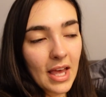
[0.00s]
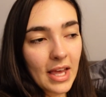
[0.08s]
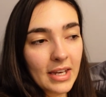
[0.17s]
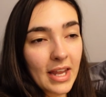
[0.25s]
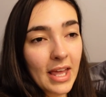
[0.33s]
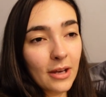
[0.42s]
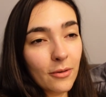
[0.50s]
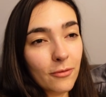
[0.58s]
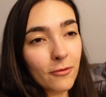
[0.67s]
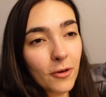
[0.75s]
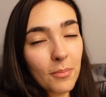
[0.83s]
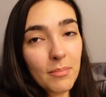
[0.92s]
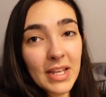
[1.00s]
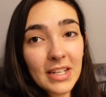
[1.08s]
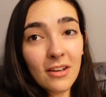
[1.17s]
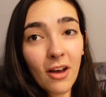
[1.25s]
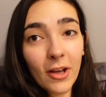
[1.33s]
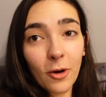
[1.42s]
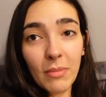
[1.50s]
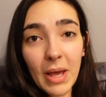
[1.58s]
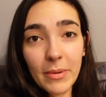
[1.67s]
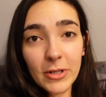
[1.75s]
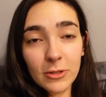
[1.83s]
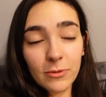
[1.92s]
And then from midnight or
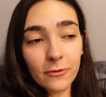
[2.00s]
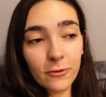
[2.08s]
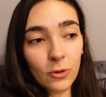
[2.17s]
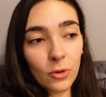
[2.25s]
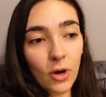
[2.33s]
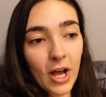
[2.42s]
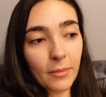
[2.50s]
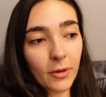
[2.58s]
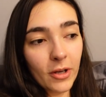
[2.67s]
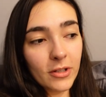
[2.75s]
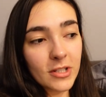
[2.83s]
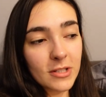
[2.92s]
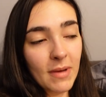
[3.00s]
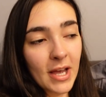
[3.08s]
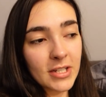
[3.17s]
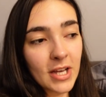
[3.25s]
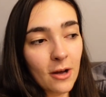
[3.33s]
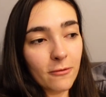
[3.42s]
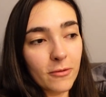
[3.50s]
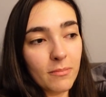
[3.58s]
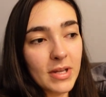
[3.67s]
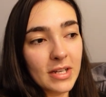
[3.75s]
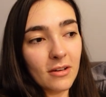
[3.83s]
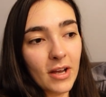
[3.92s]
maybe just before, I'm going to smash out from
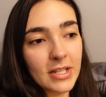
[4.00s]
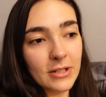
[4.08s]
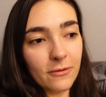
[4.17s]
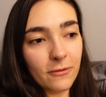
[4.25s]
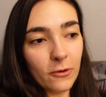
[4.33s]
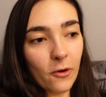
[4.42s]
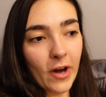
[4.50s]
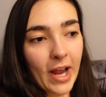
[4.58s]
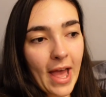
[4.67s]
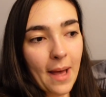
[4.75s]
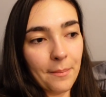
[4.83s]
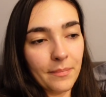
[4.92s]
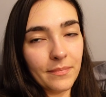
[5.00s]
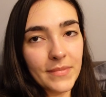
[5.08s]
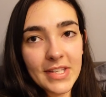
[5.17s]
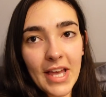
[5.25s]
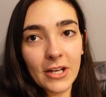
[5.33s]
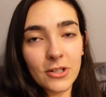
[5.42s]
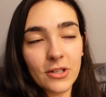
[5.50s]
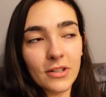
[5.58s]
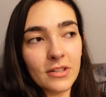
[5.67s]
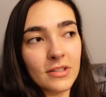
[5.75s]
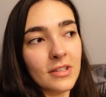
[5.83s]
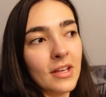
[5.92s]
midnight till 4 a.m.
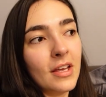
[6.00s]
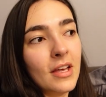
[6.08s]
sections.